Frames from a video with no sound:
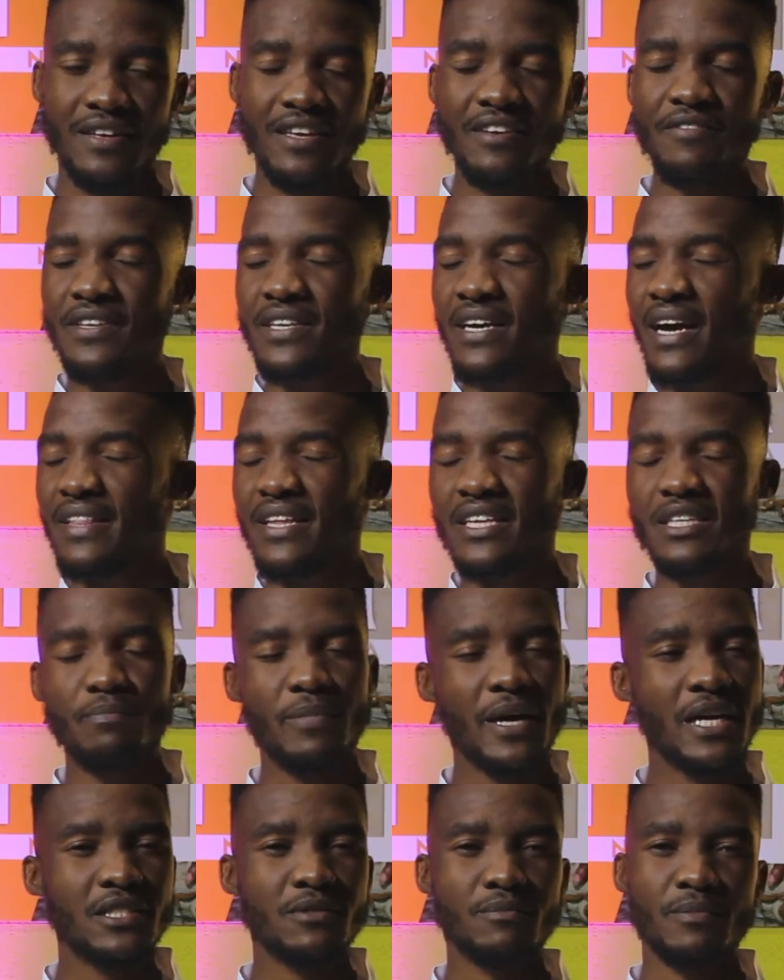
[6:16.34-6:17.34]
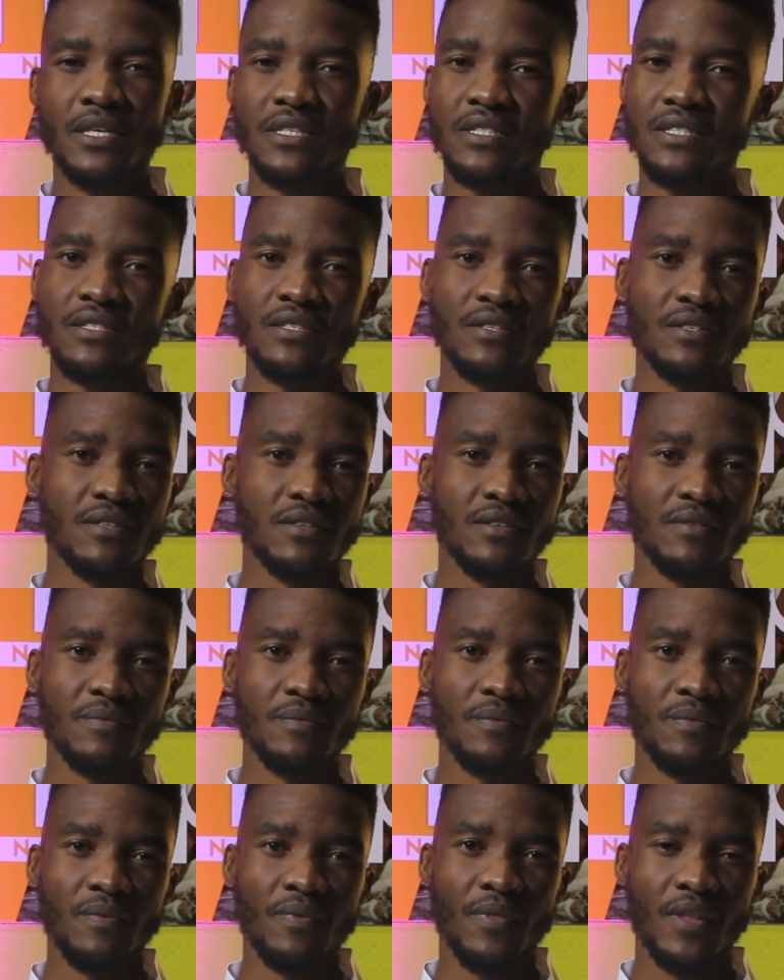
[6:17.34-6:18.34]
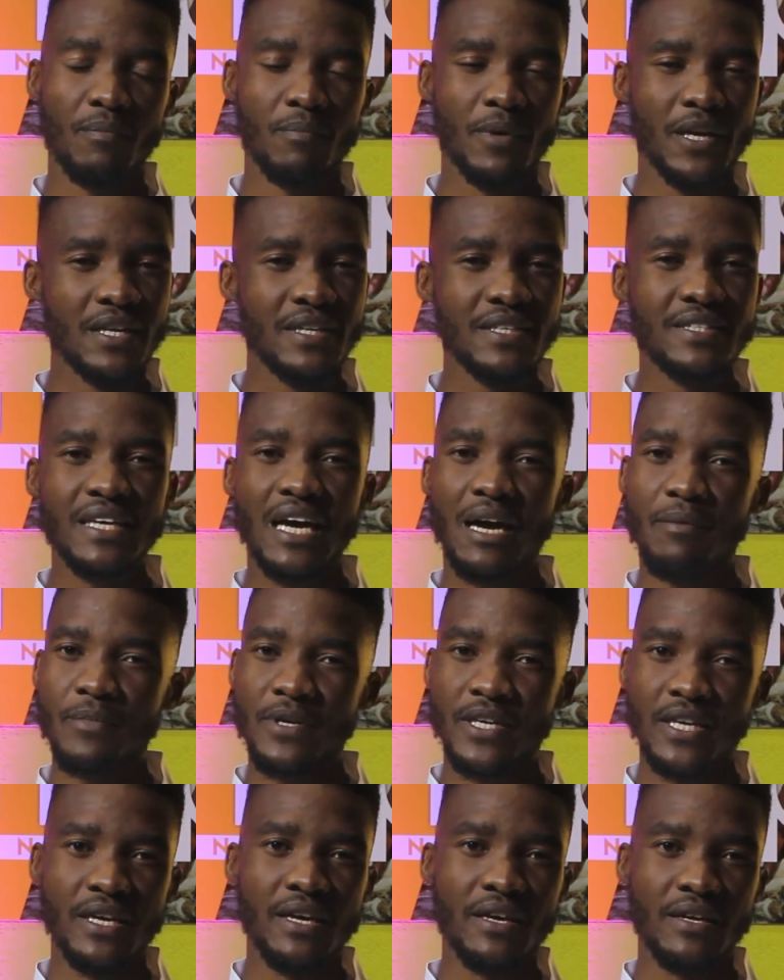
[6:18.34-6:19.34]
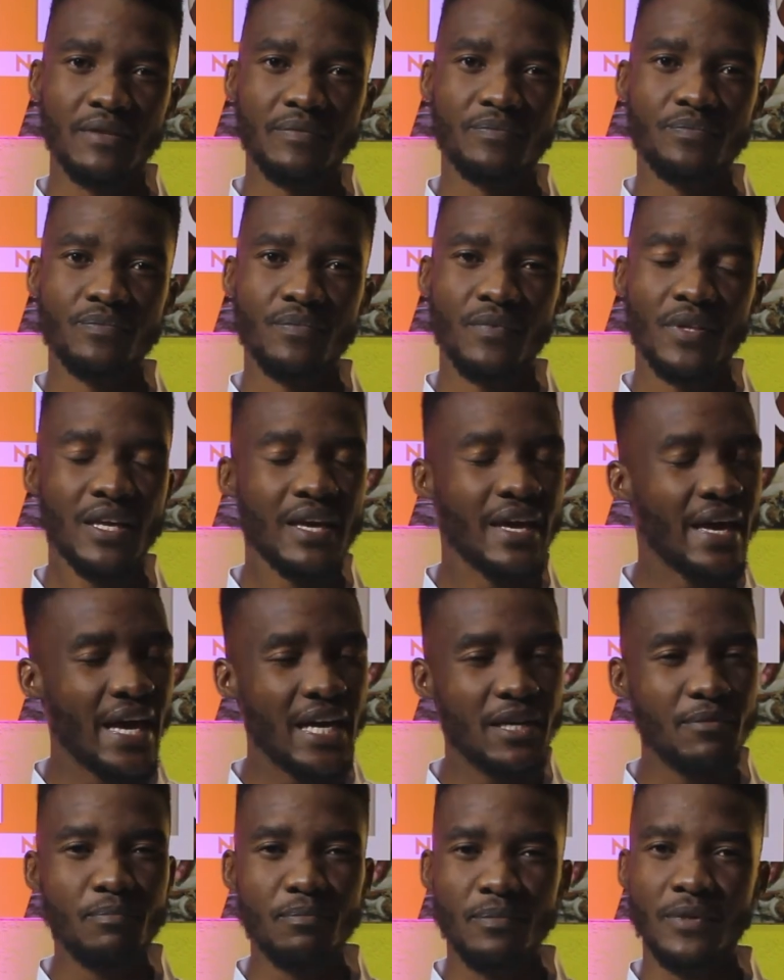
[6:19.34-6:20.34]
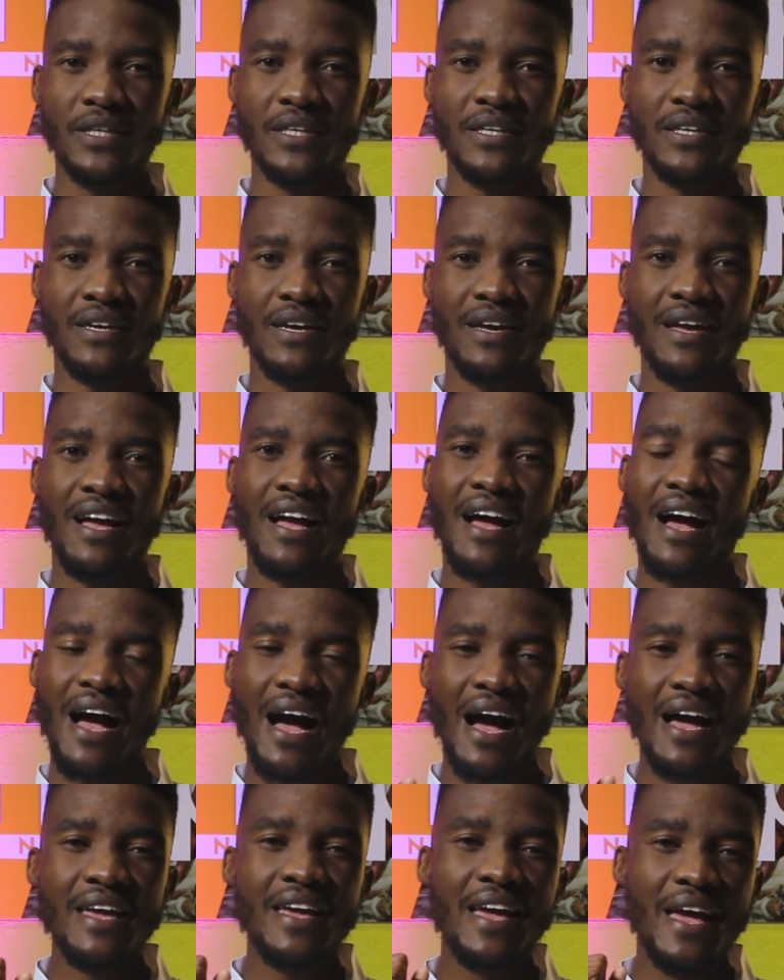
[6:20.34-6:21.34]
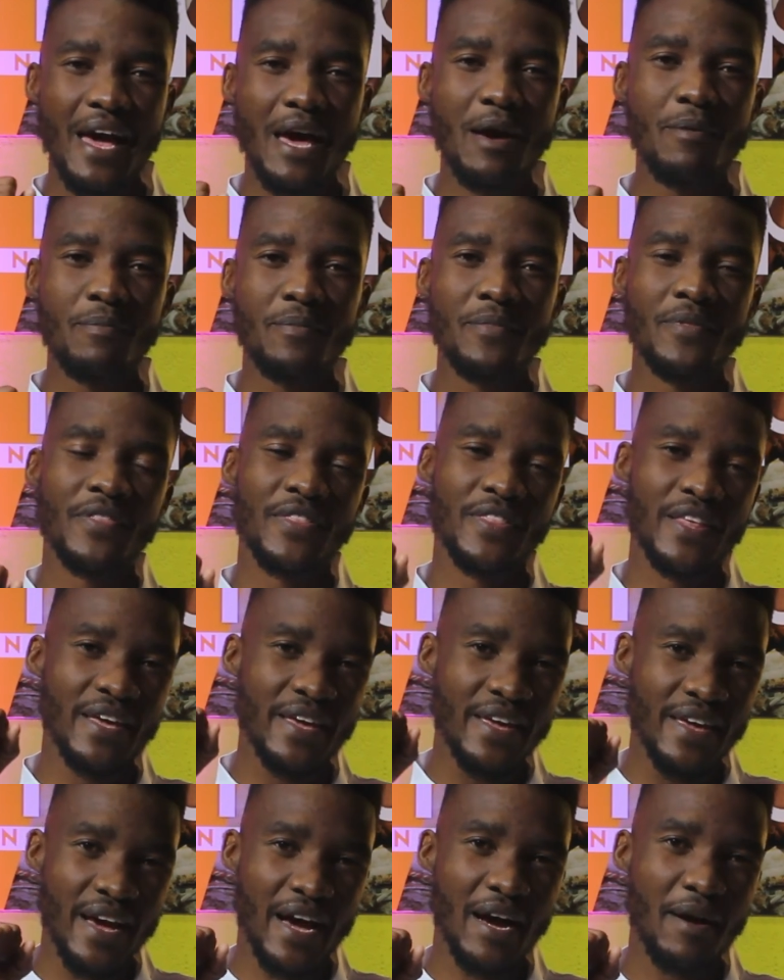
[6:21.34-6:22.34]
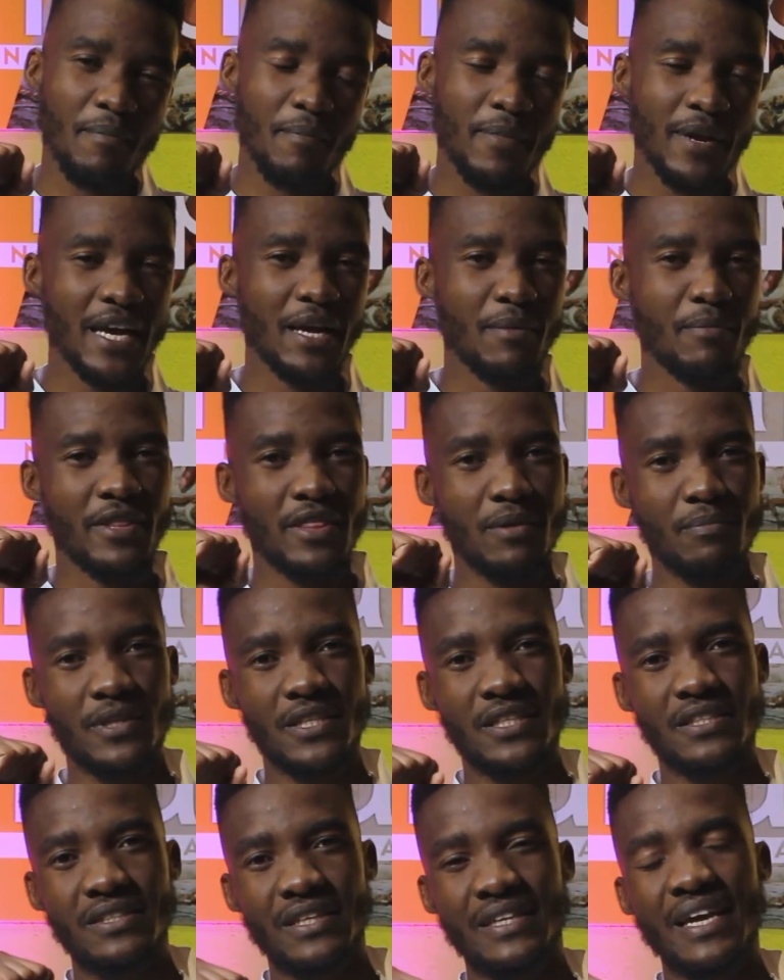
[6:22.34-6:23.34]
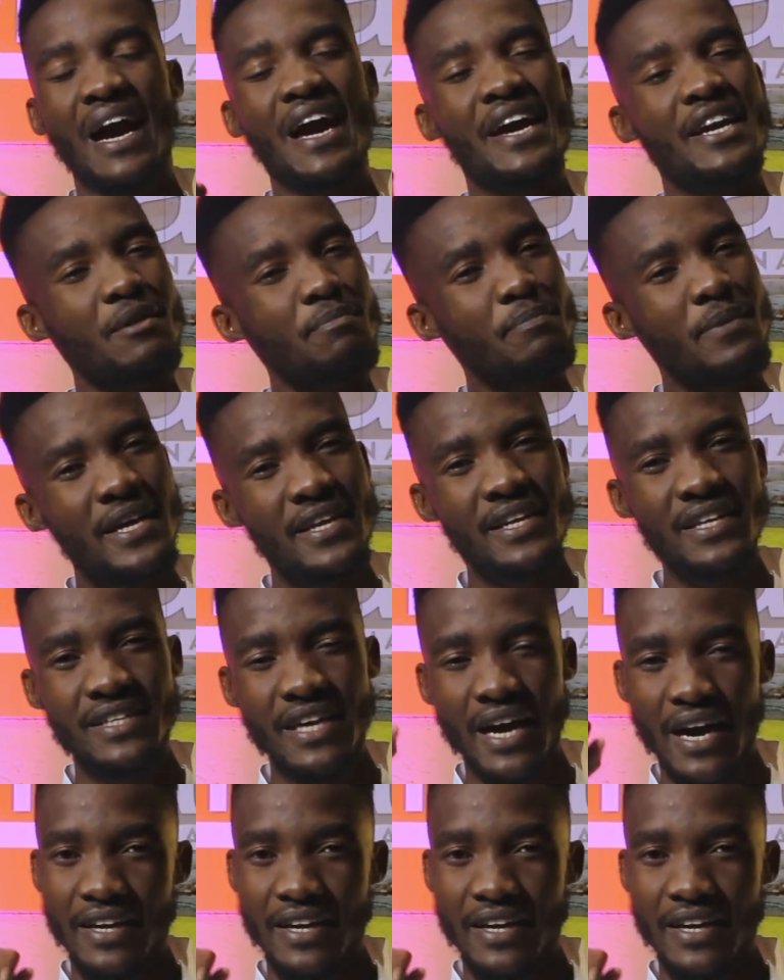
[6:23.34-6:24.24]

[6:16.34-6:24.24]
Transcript: Even other departments, please, I'm here. Help me. I am the young black mathematician. I repeat it